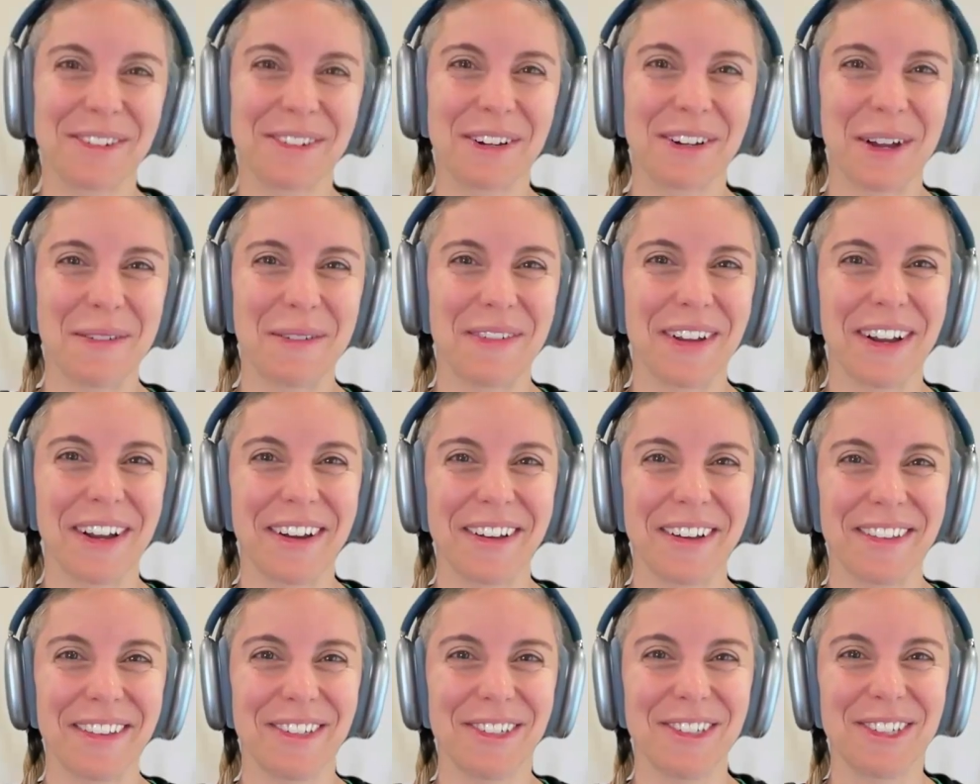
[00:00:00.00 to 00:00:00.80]
for coming
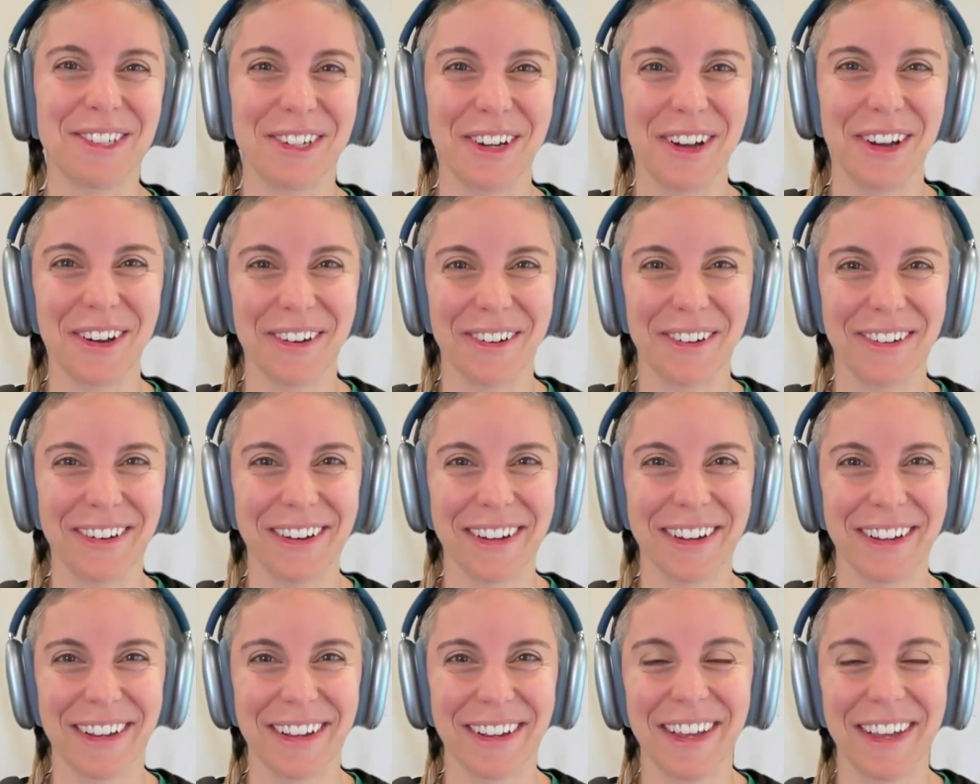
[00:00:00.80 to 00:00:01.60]
on the show.
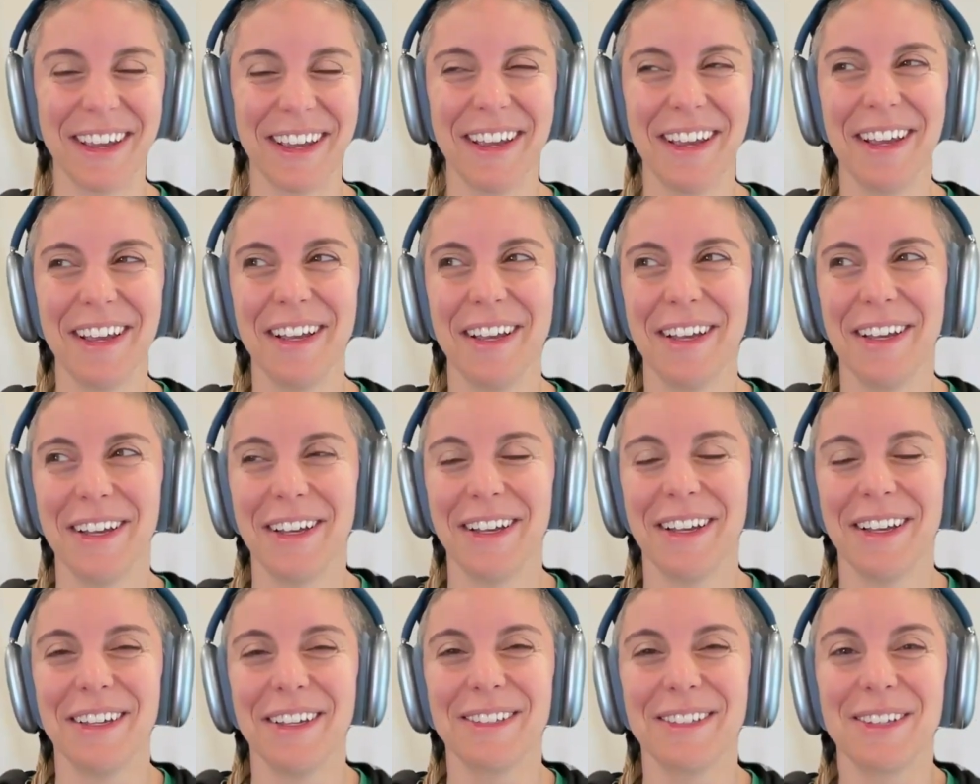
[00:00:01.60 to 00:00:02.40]

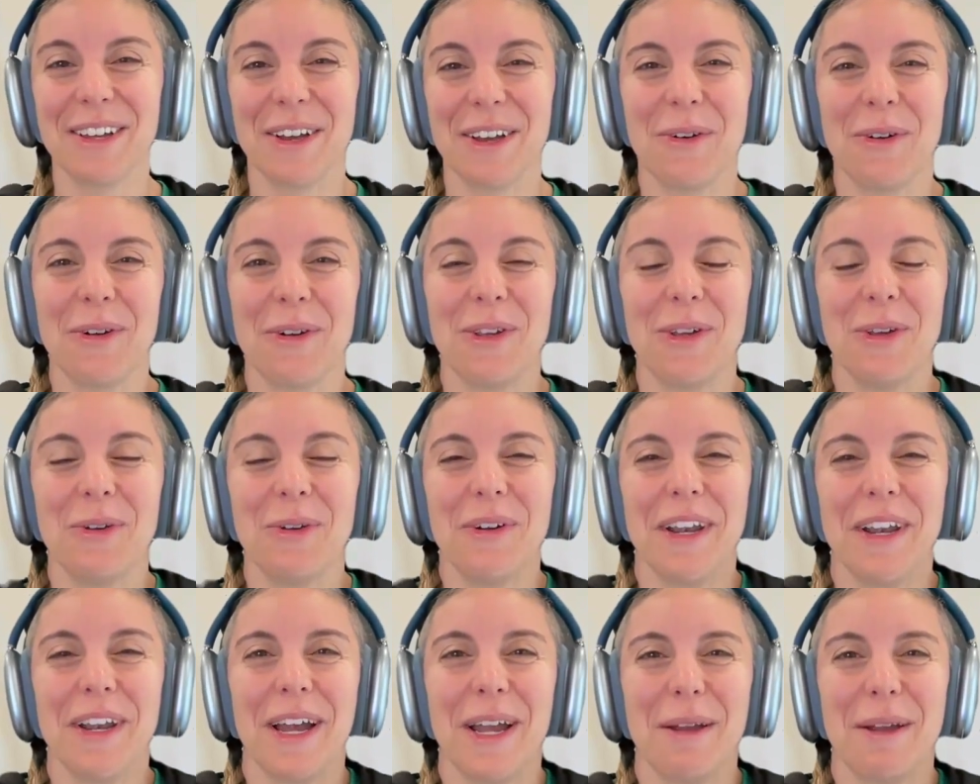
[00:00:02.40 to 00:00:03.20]
So you
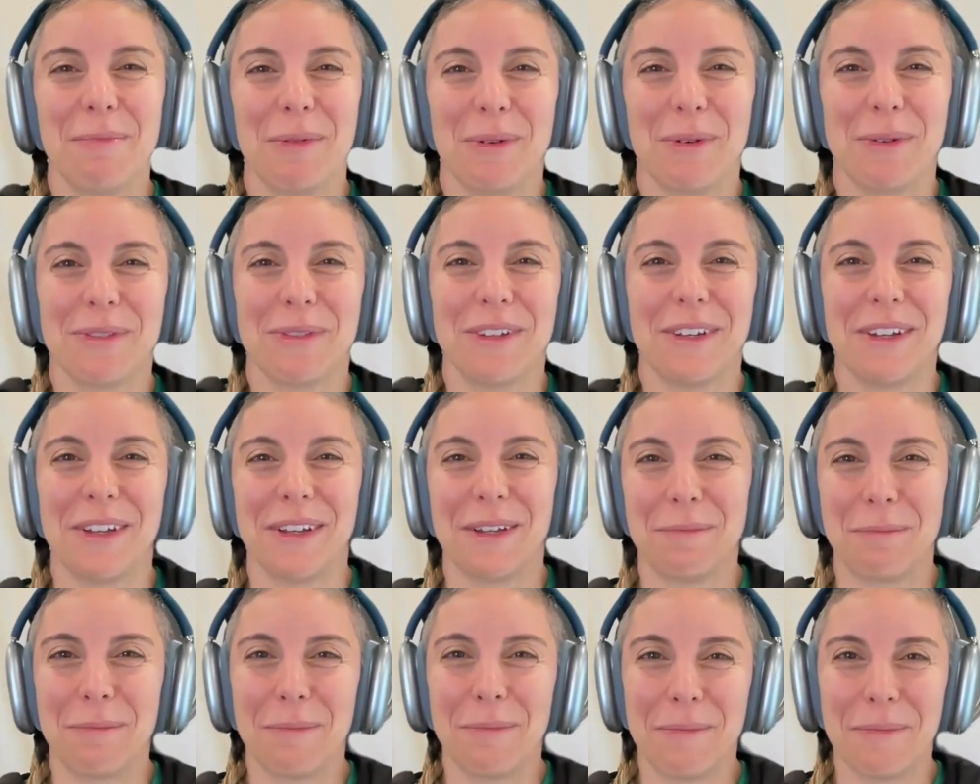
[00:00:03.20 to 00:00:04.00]
and I both
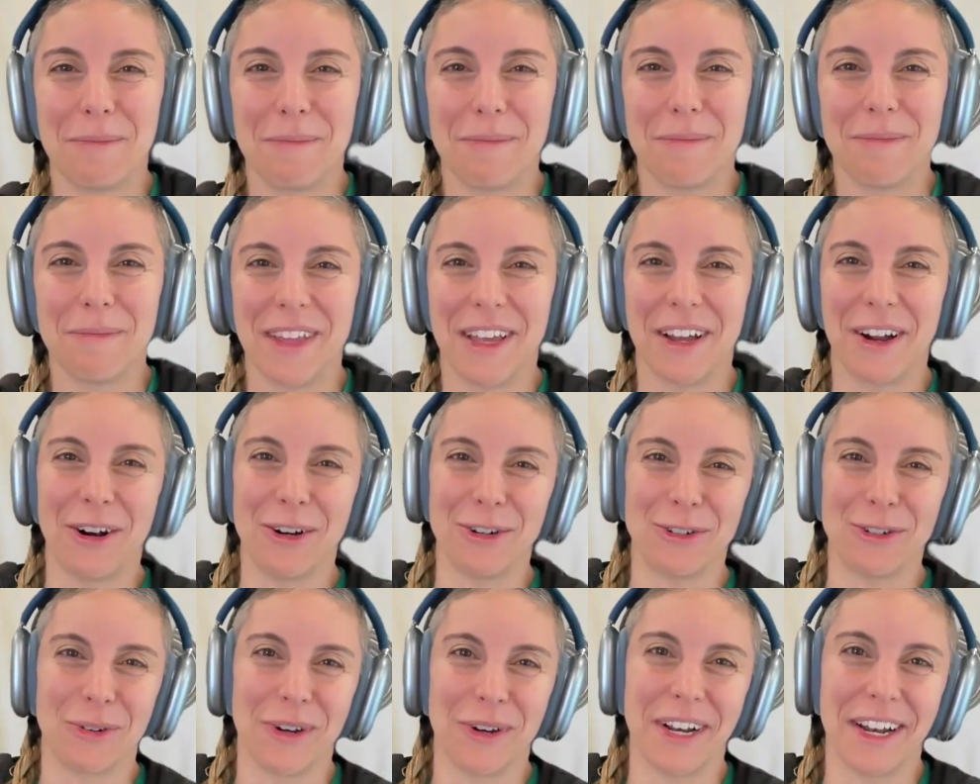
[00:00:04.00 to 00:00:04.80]
did
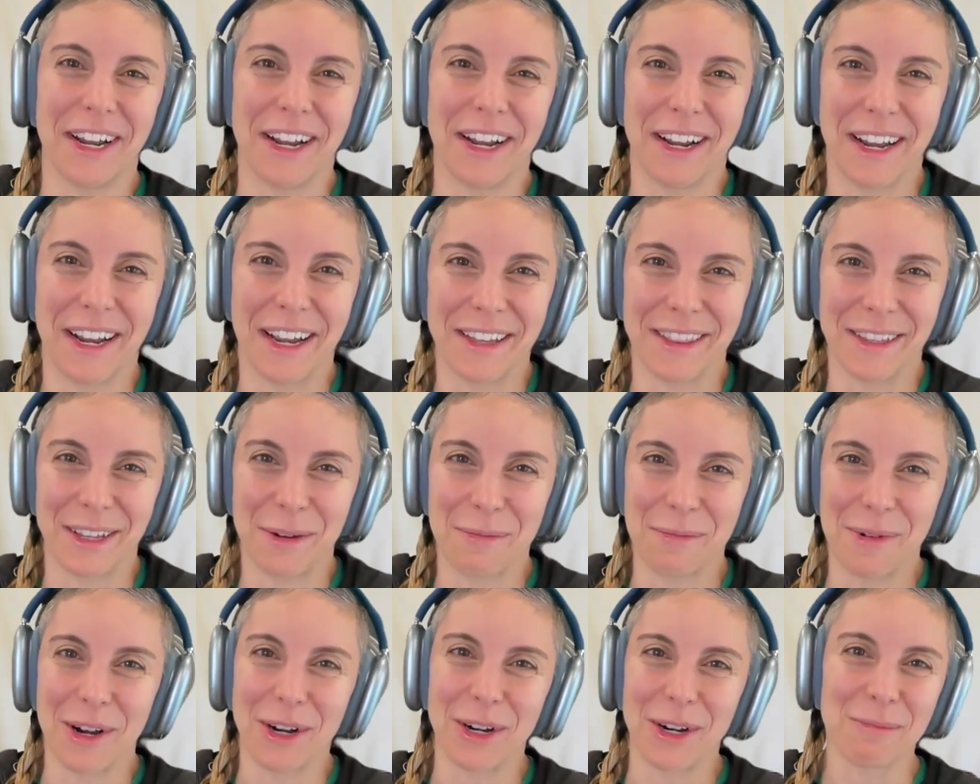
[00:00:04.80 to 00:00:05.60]
our training at the
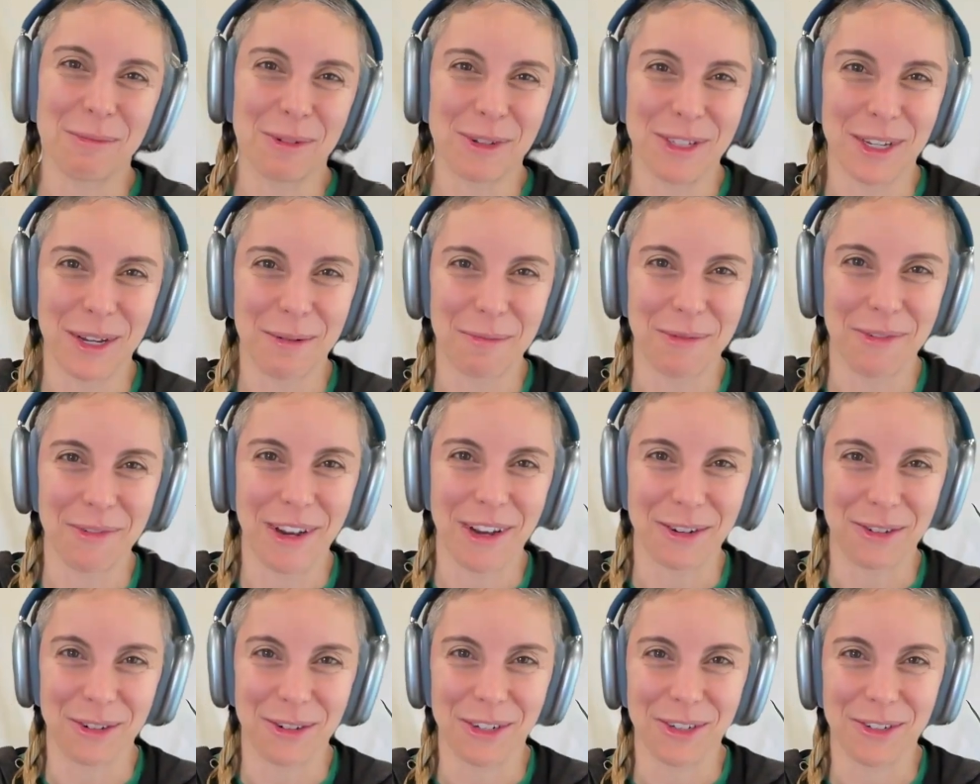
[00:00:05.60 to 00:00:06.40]
American Museum of
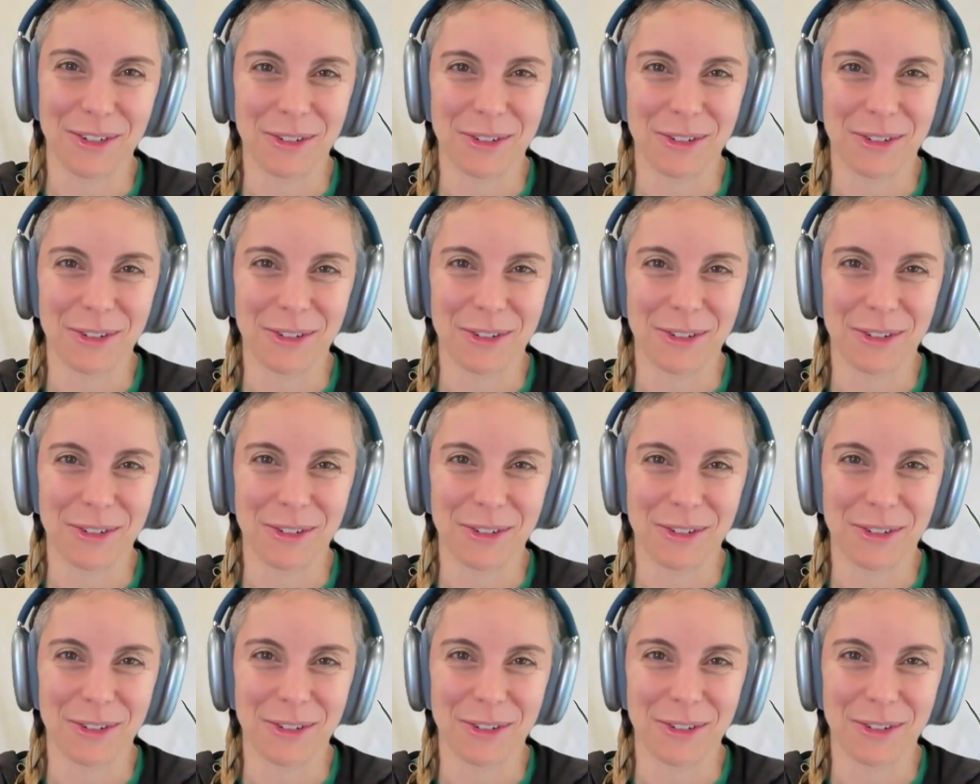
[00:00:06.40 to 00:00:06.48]
Natural